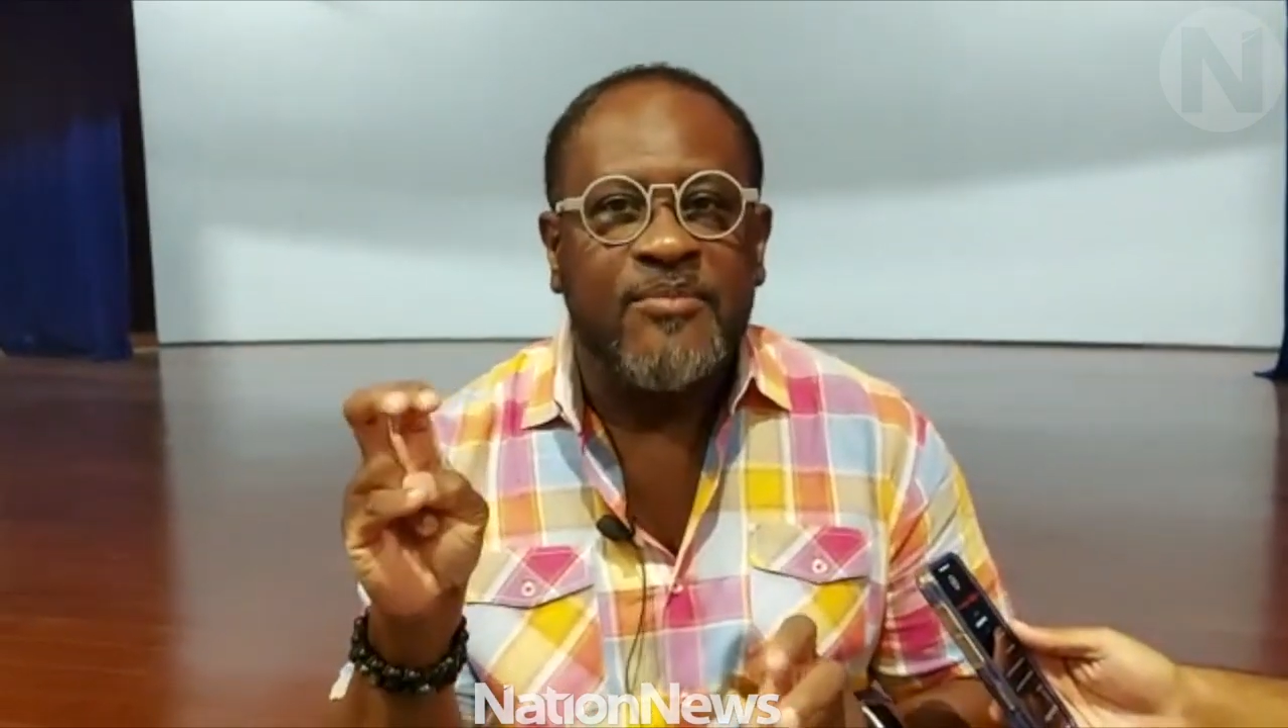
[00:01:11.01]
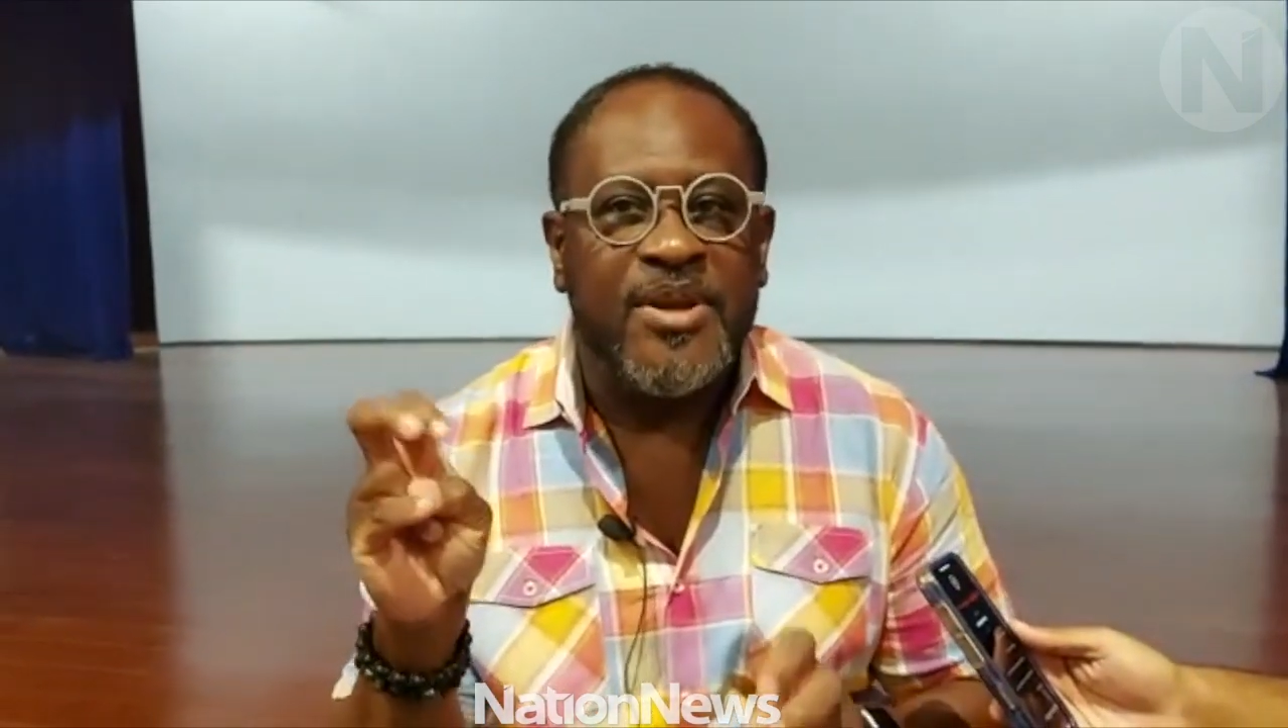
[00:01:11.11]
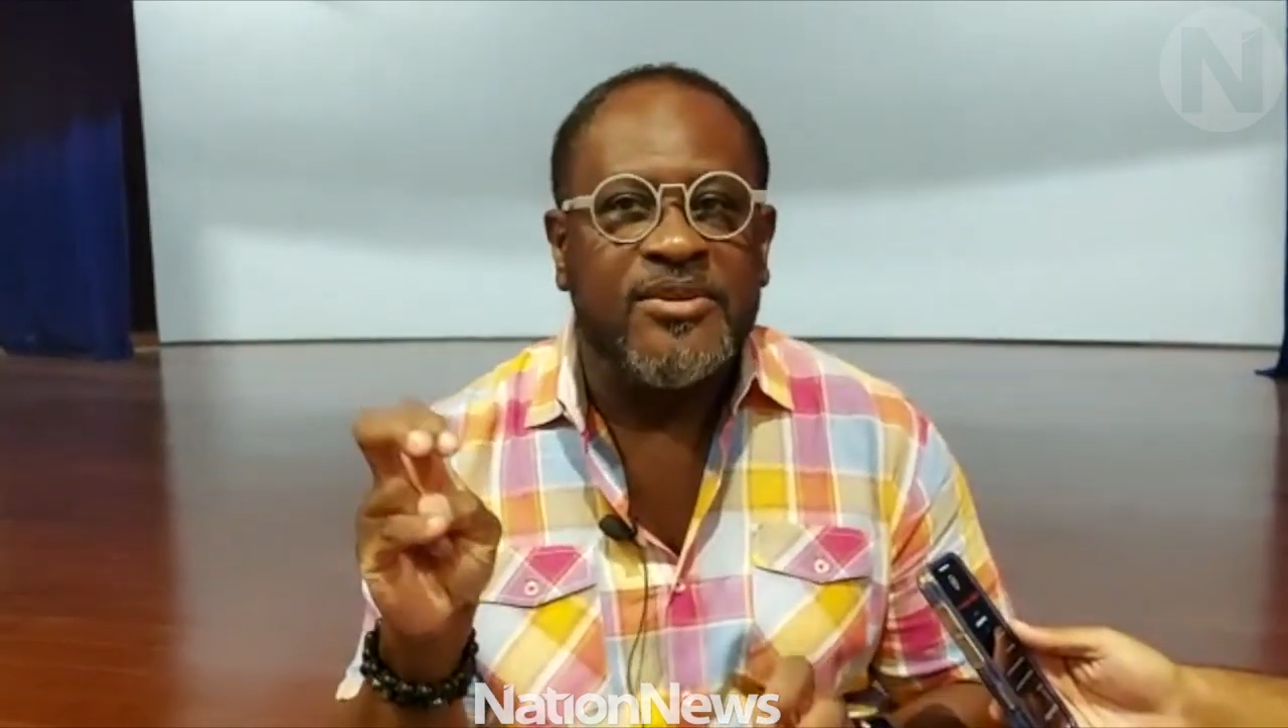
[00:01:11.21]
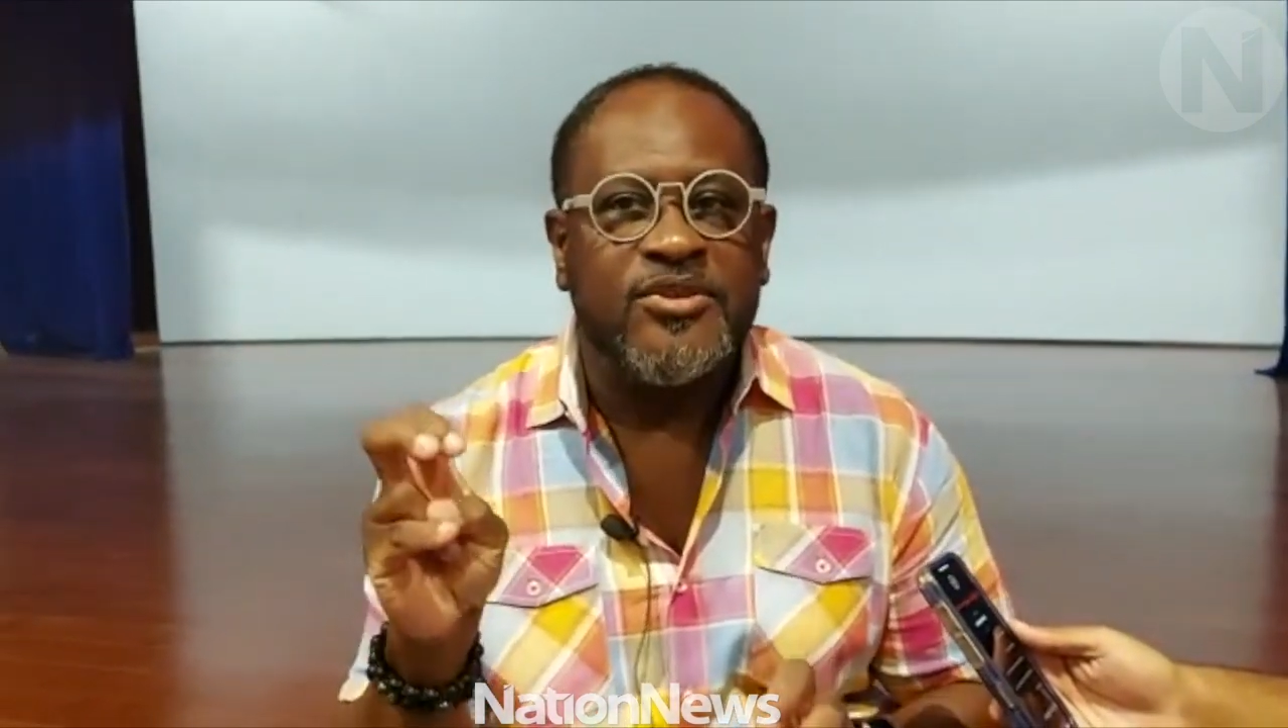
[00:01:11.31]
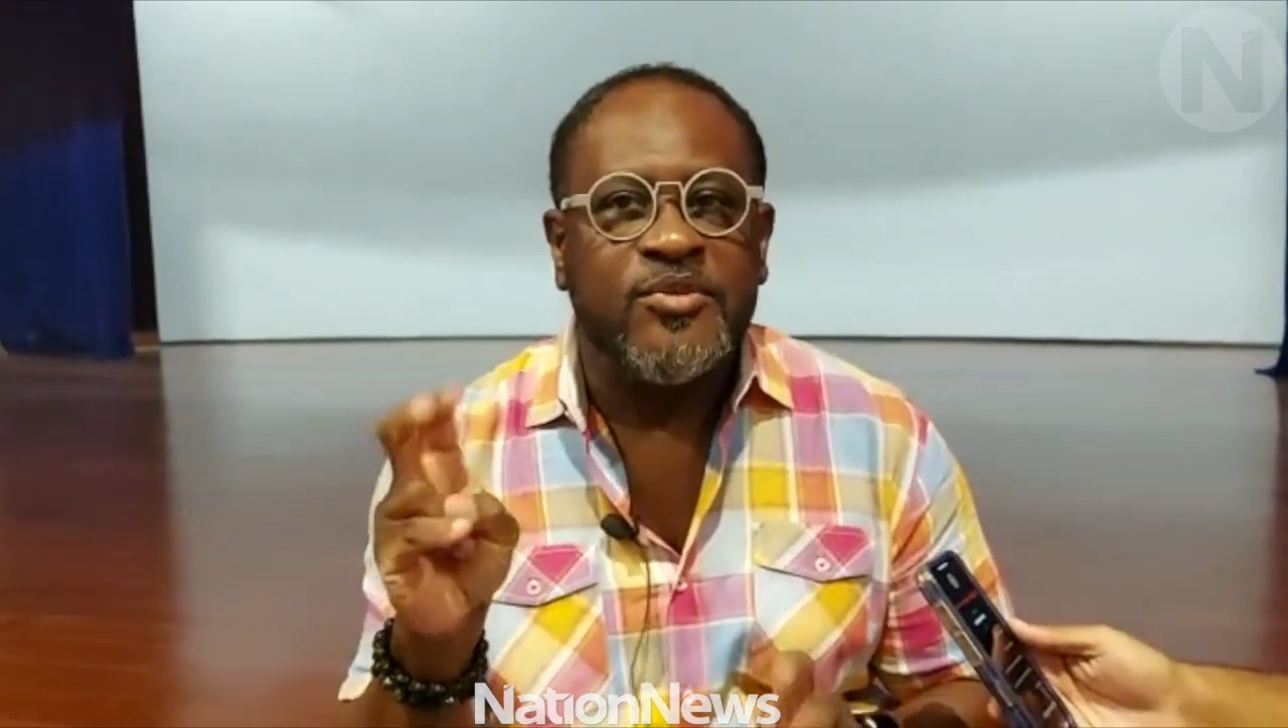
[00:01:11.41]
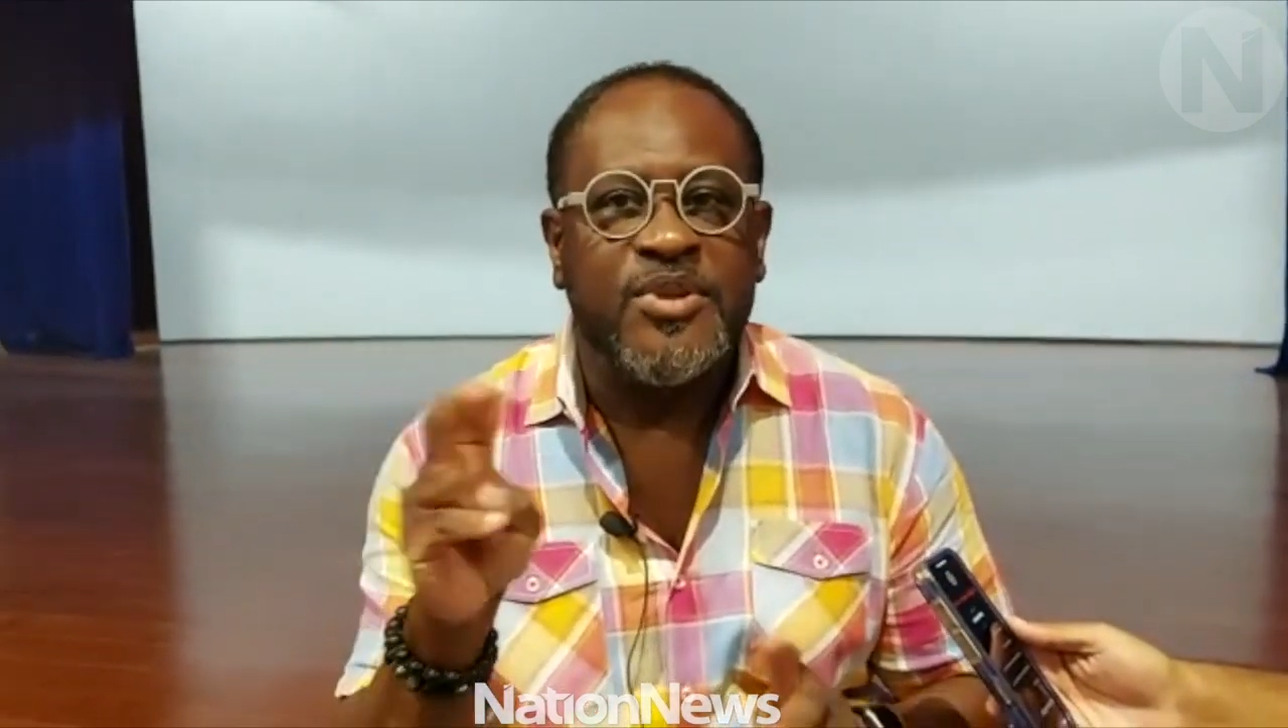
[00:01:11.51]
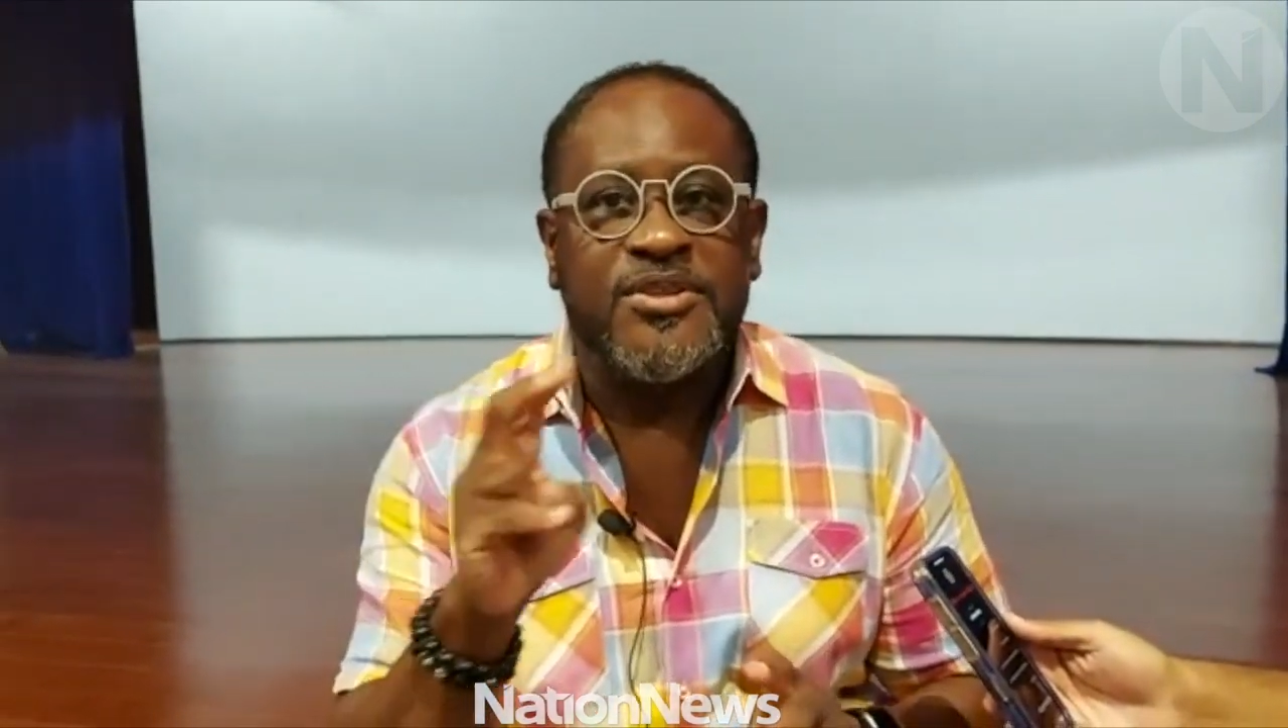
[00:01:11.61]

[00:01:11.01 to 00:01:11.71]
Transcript: a better term,